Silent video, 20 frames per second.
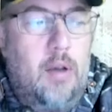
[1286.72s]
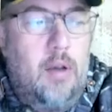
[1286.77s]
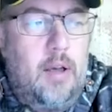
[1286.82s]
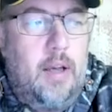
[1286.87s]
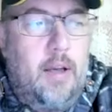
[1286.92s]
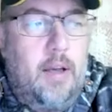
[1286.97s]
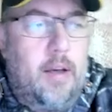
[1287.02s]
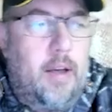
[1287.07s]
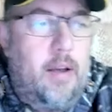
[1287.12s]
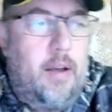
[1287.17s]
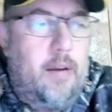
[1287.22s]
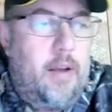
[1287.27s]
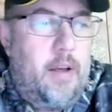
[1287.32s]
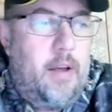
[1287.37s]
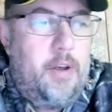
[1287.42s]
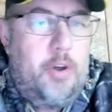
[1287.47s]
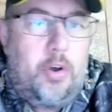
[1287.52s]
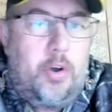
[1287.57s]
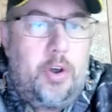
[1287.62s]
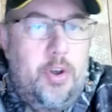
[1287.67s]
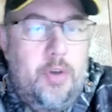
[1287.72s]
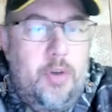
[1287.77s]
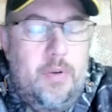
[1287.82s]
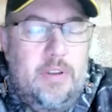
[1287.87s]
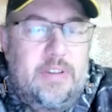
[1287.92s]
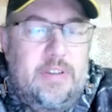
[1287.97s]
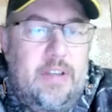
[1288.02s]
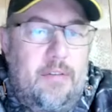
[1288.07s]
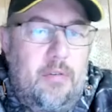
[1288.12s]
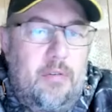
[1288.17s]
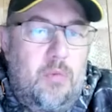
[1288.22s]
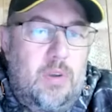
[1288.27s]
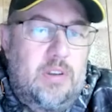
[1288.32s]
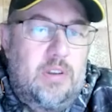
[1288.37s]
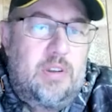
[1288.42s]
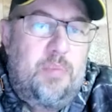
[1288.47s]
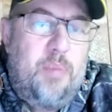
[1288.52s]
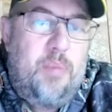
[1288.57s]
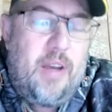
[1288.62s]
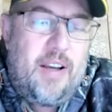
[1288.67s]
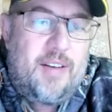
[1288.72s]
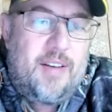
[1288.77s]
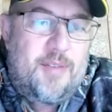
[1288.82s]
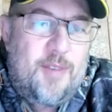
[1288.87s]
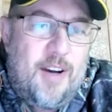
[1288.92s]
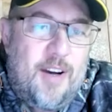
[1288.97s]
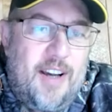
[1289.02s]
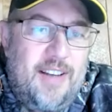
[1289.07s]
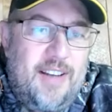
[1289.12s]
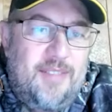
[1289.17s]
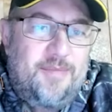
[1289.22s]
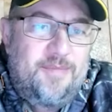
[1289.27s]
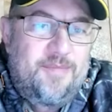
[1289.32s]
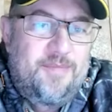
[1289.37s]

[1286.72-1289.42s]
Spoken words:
and then you can do a 7-1 split, right?